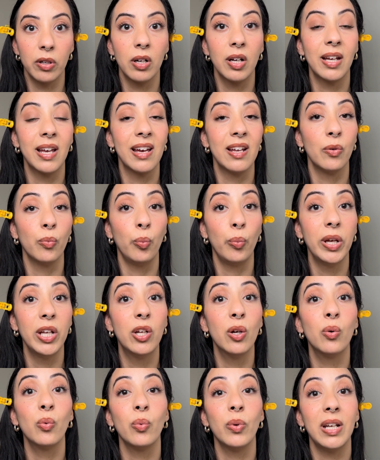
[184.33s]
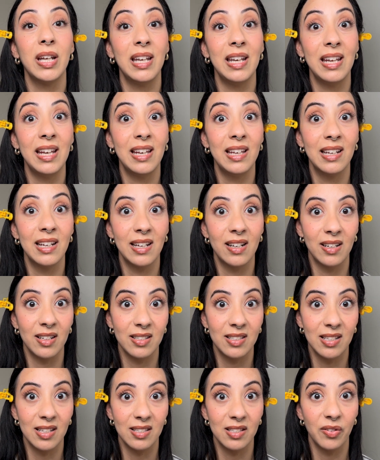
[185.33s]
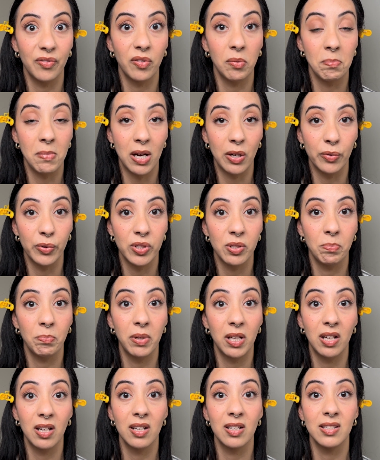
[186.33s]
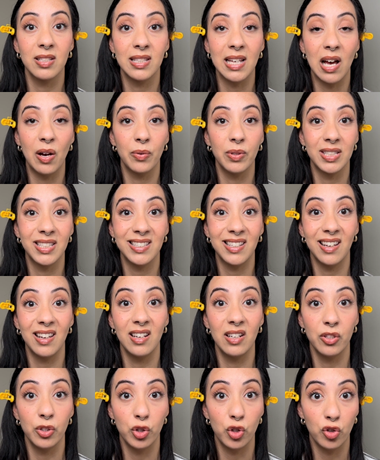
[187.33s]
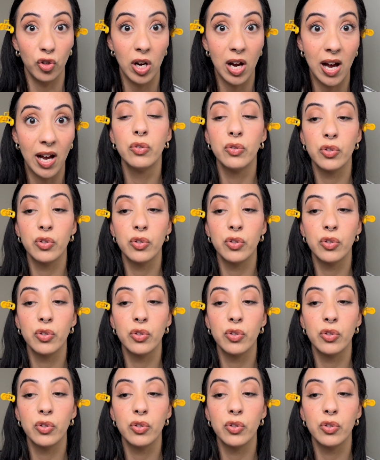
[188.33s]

Again, we don't need an excessive amount because our skin is dry.